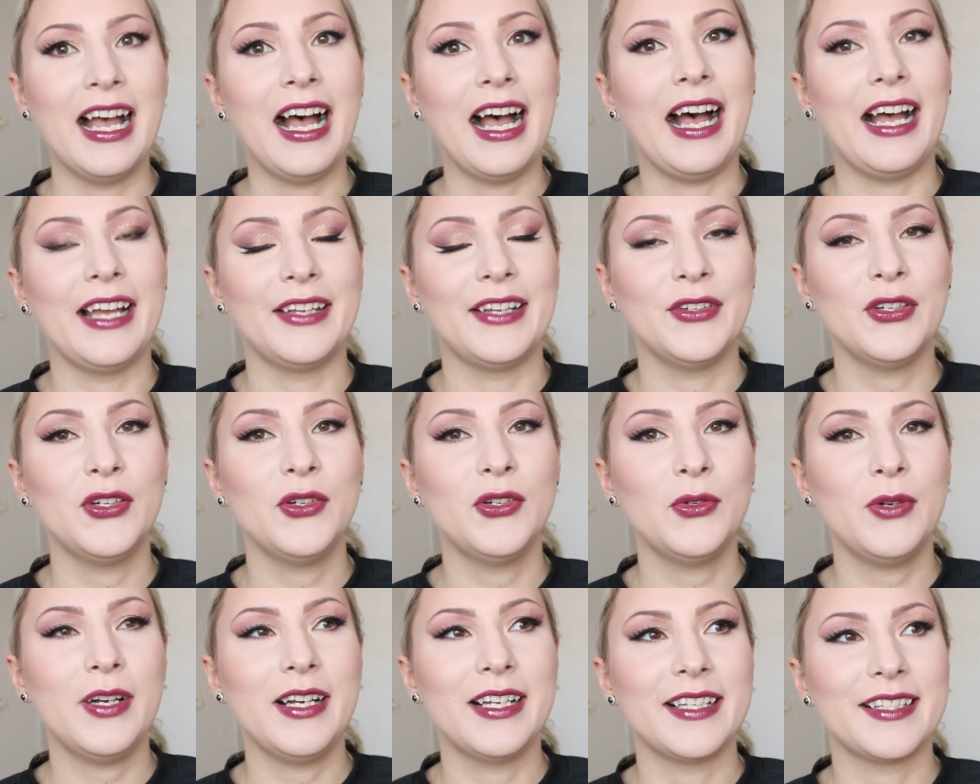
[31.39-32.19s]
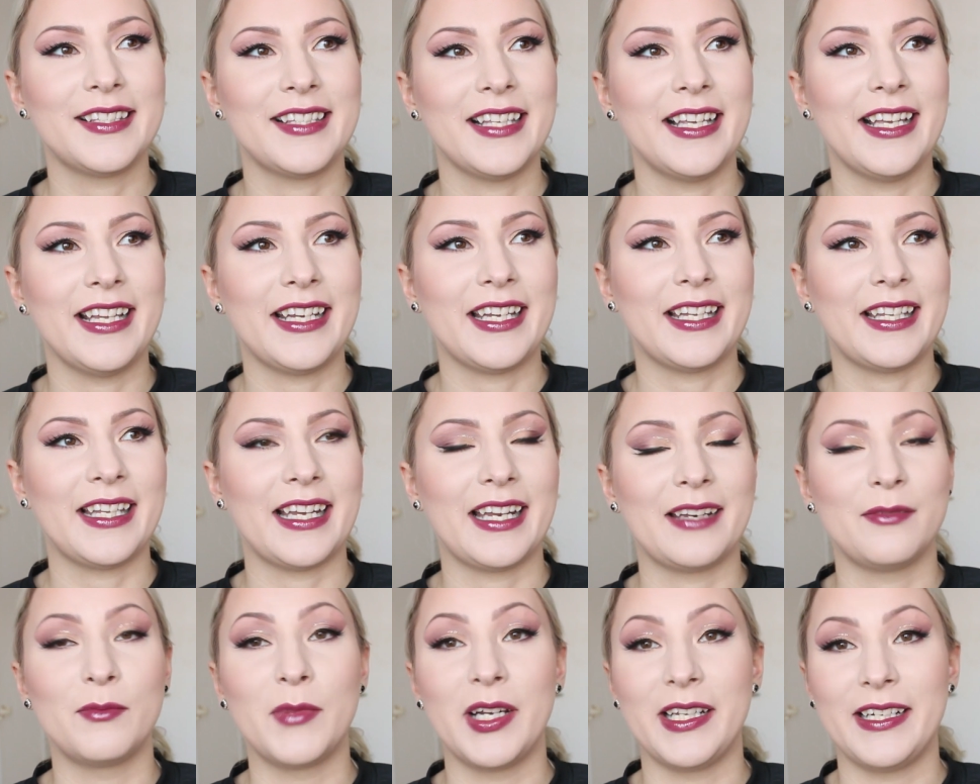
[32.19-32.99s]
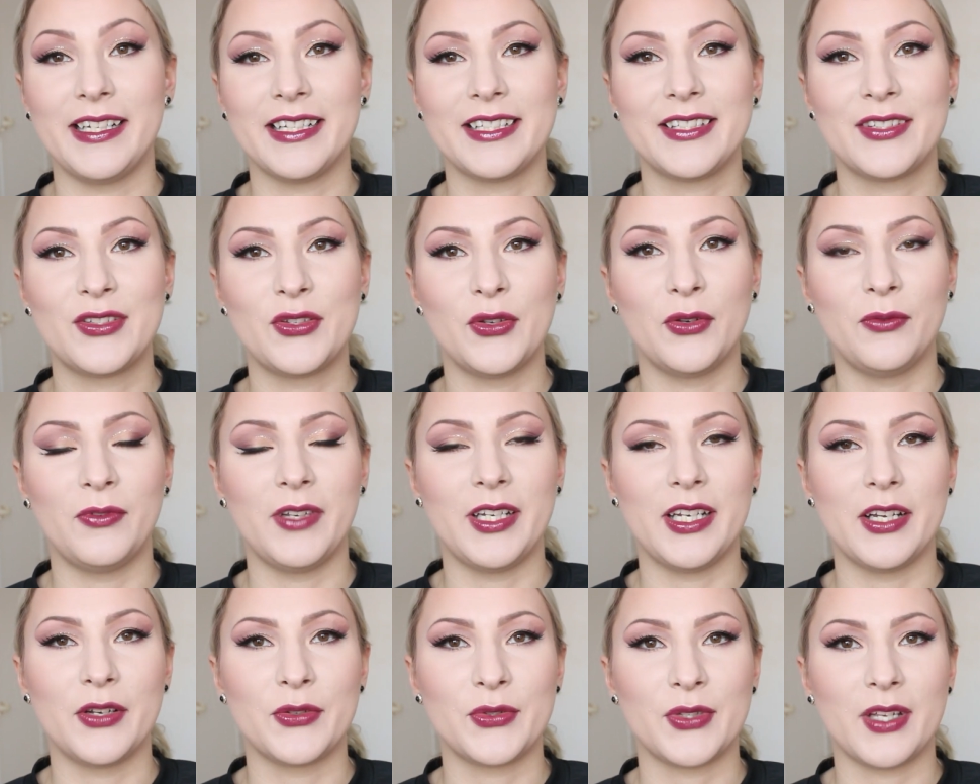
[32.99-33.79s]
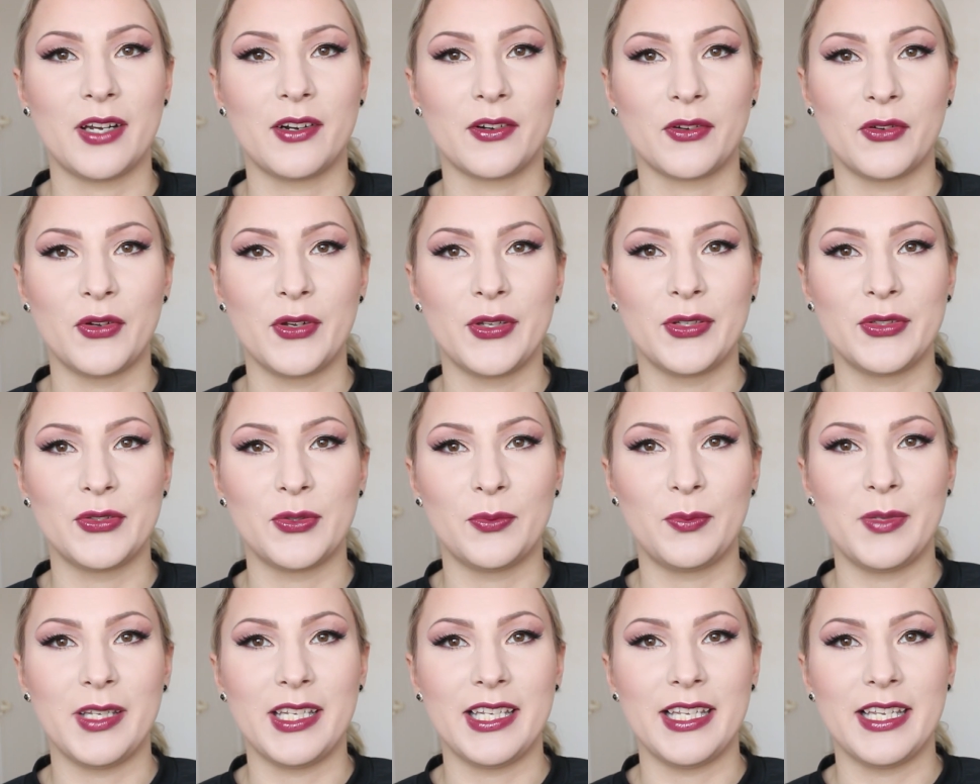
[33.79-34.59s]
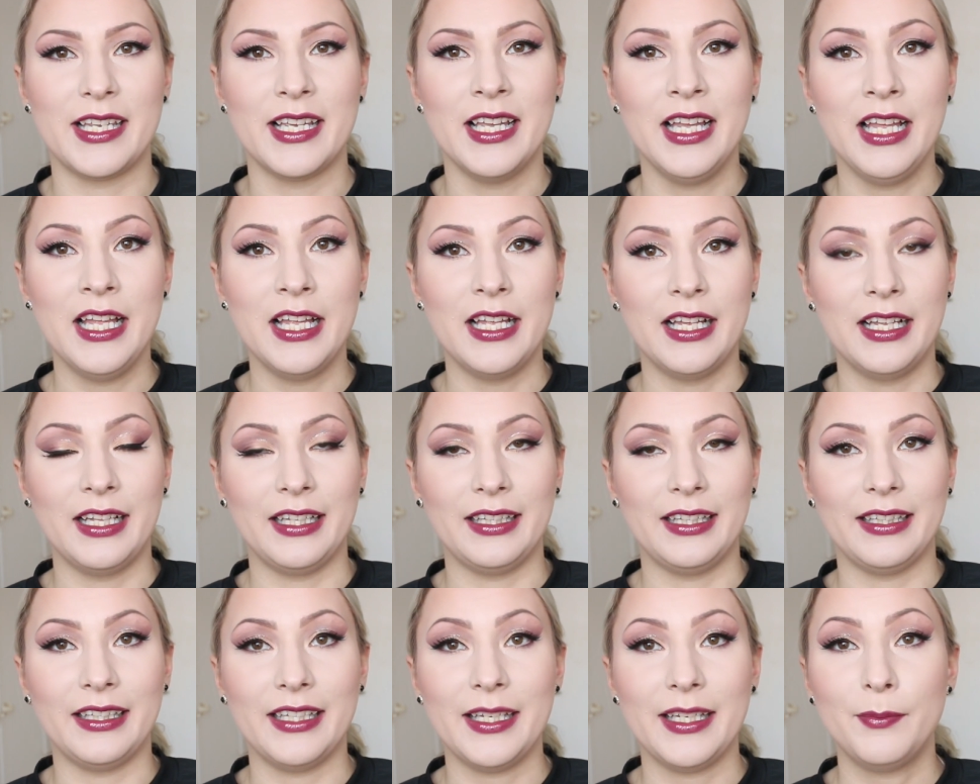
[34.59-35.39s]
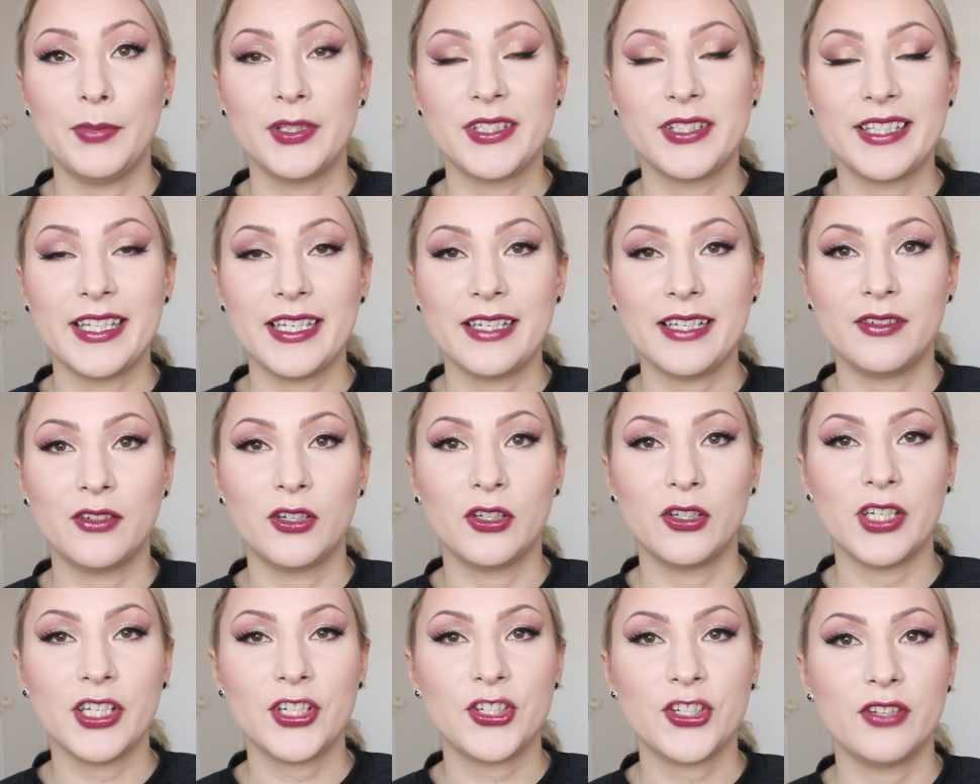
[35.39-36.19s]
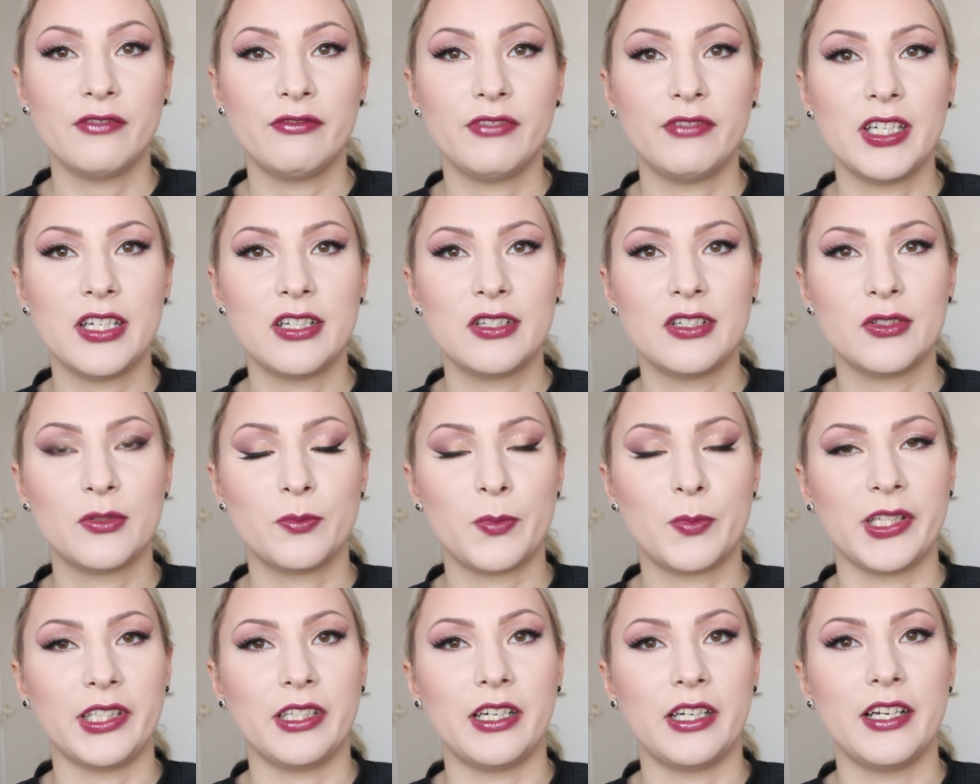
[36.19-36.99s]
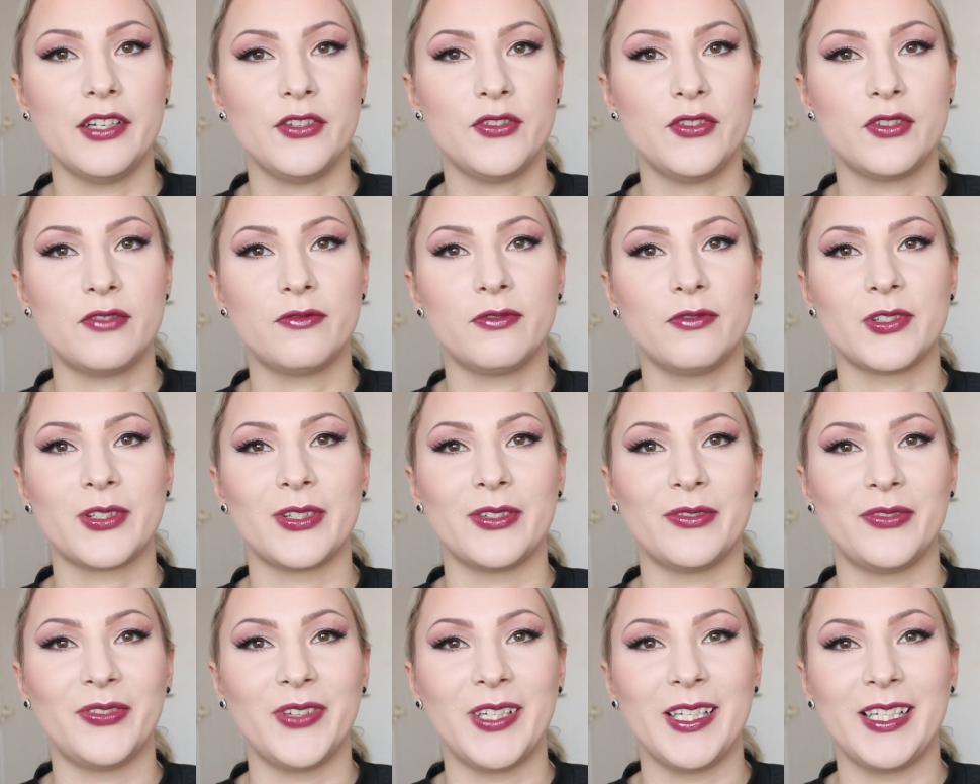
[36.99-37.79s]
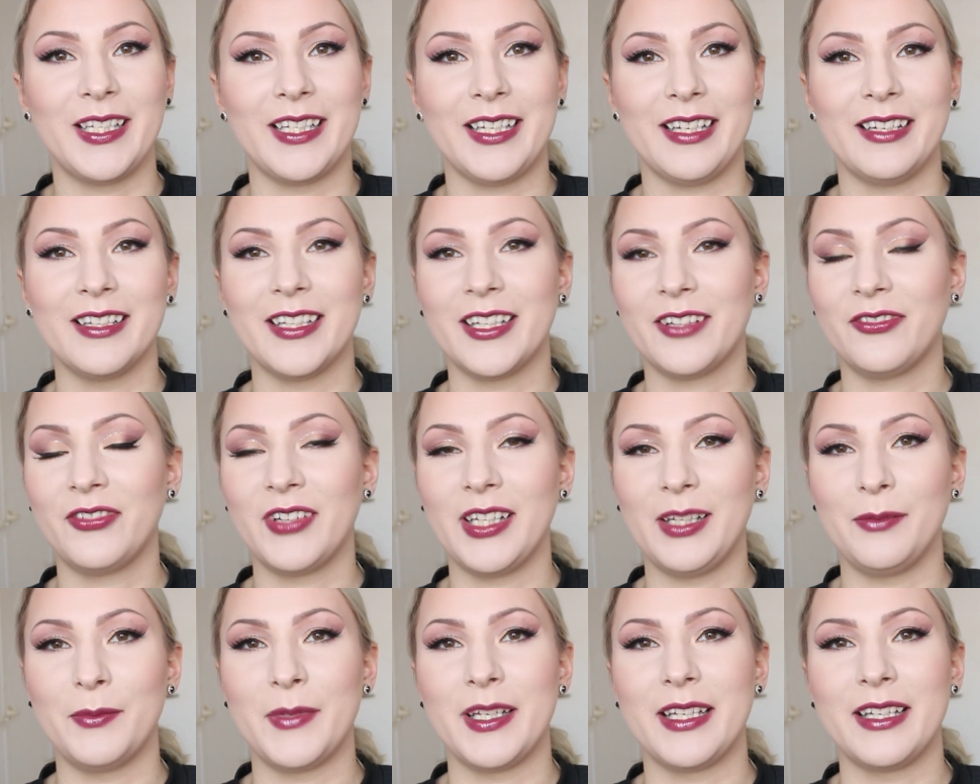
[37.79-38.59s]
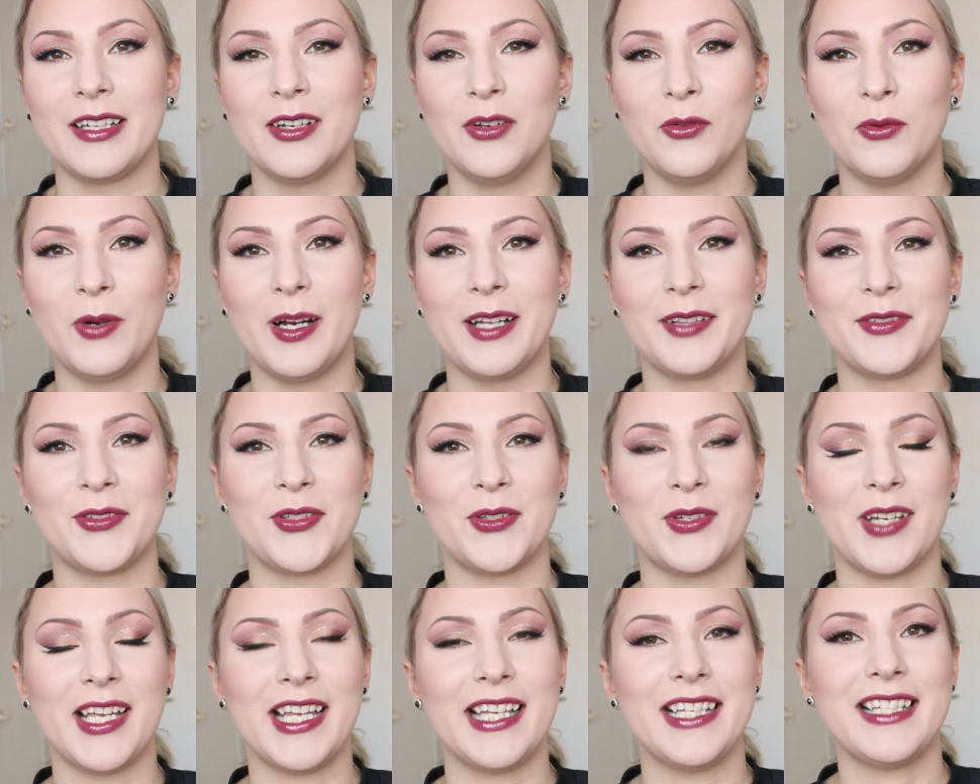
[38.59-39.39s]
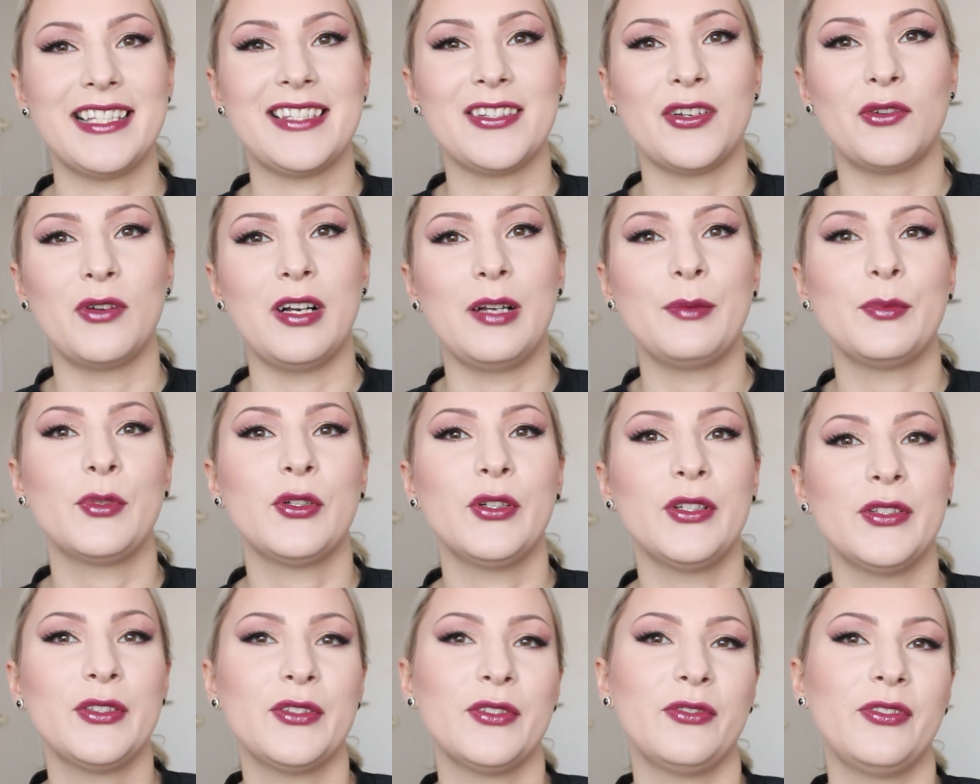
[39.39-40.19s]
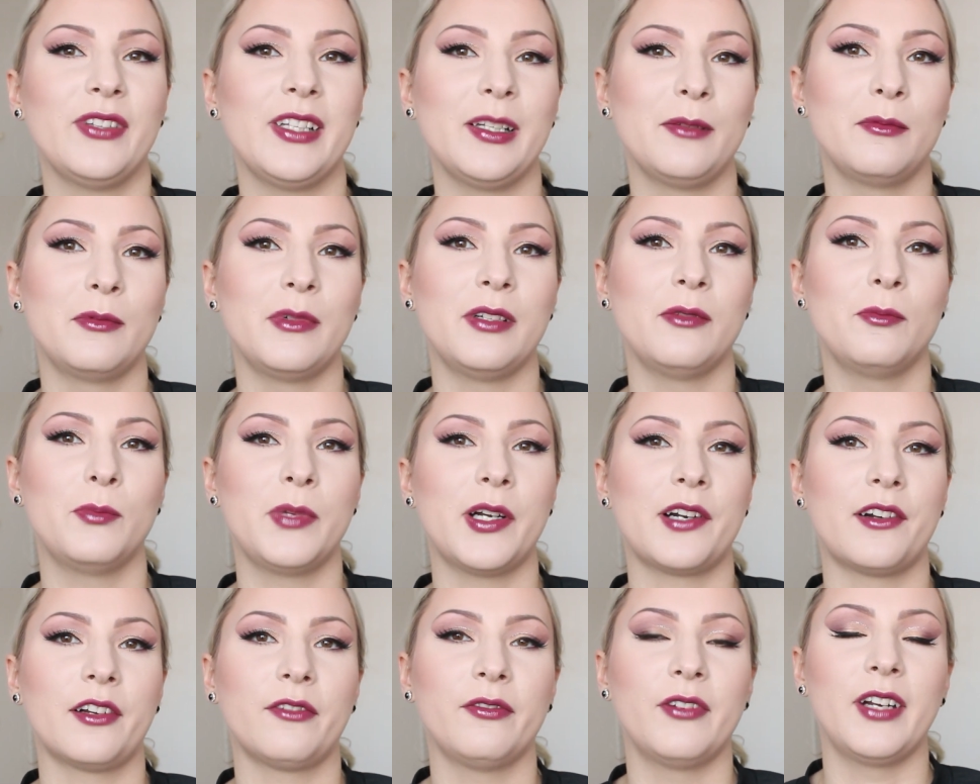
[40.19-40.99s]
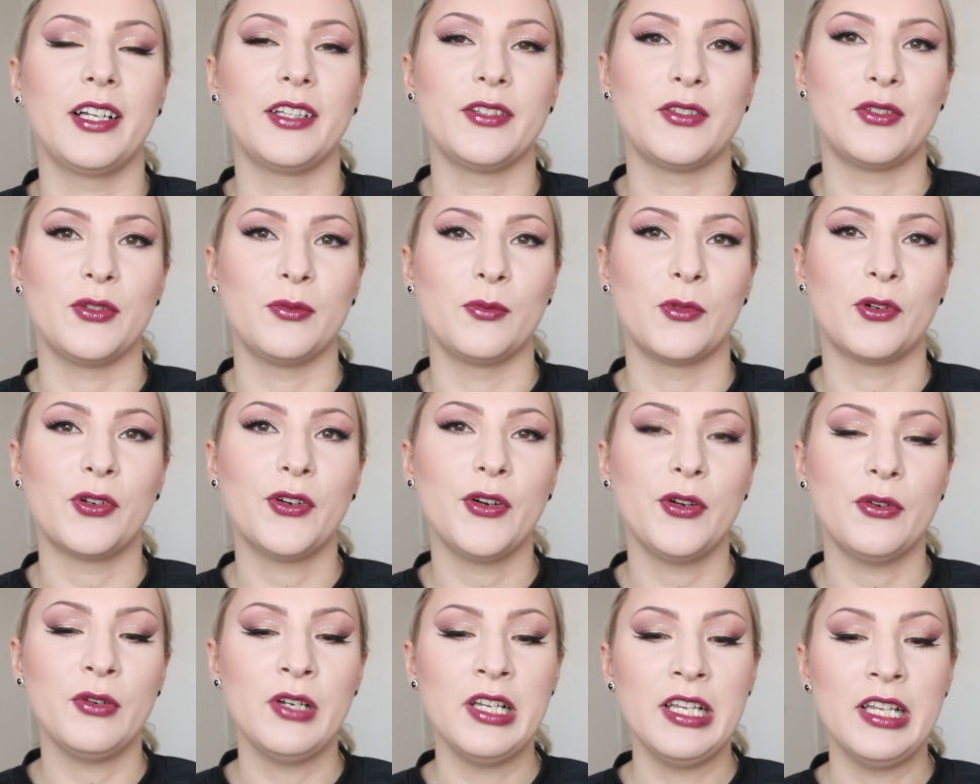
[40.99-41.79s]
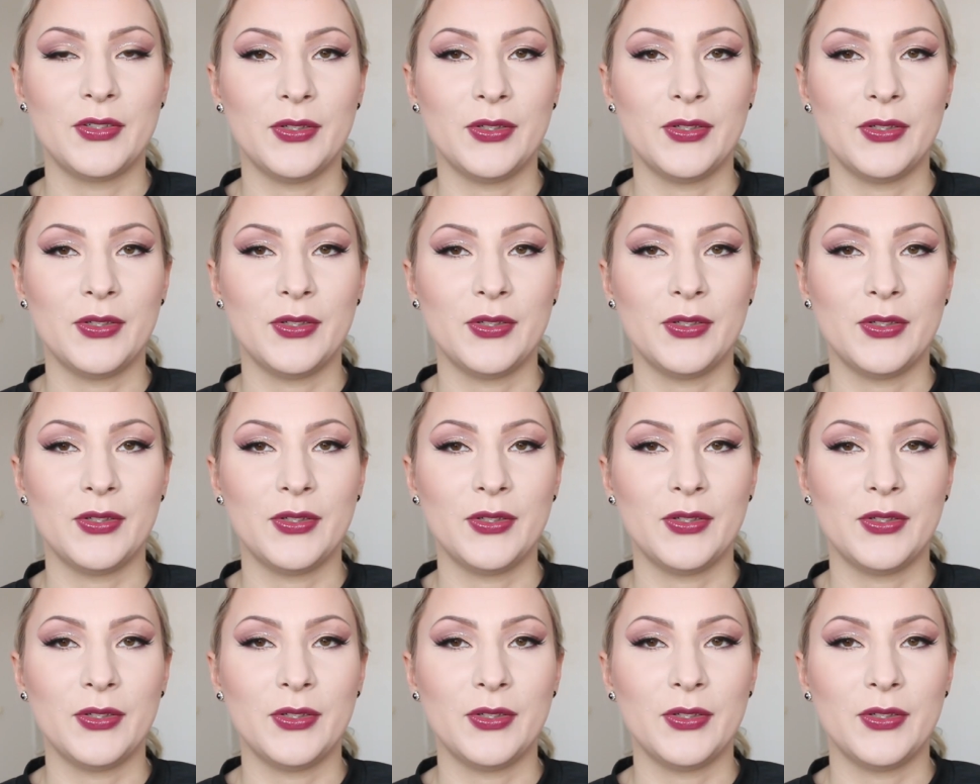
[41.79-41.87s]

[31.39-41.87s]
I know I said that my next 2 videos are going to be lipstick collection videos, but I just wasn't feeling like filming one today, so I'm going to film part 1 tomorrow.